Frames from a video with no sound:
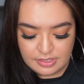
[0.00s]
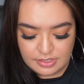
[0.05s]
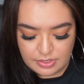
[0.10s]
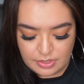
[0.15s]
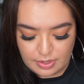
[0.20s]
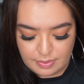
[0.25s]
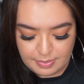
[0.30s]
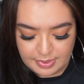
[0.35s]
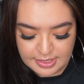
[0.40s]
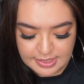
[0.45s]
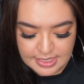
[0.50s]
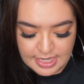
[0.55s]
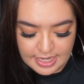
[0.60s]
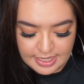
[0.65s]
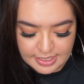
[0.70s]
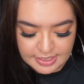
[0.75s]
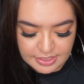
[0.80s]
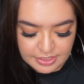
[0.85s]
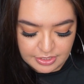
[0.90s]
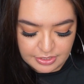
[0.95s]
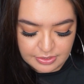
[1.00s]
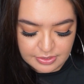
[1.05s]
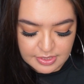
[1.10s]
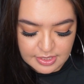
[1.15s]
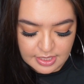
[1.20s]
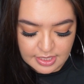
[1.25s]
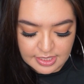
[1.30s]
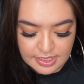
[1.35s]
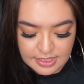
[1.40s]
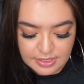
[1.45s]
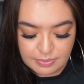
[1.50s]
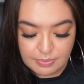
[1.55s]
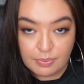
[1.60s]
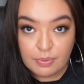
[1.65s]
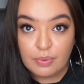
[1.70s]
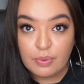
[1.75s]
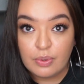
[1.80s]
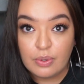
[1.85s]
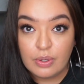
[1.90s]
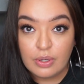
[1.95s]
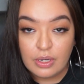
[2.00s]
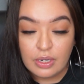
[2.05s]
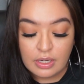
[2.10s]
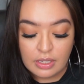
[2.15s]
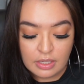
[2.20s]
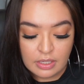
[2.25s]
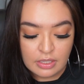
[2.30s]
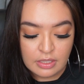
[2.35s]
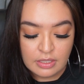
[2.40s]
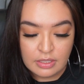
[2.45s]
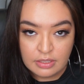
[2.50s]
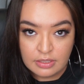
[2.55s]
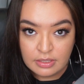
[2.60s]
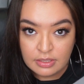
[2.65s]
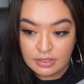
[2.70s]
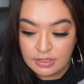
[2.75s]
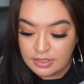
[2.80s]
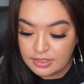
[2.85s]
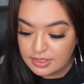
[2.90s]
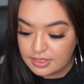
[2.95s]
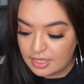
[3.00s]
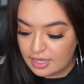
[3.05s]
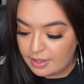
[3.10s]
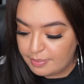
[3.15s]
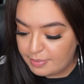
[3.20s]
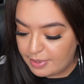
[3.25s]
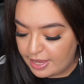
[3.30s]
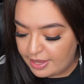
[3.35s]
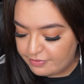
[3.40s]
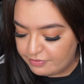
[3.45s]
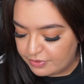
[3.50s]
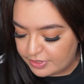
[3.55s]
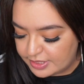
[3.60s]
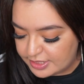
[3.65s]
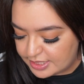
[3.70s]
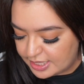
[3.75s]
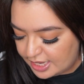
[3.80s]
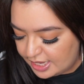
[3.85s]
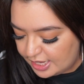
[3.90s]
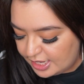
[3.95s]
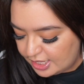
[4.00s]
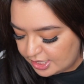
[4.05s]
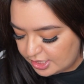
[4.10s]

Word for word: so I'm excited to use this for some everyday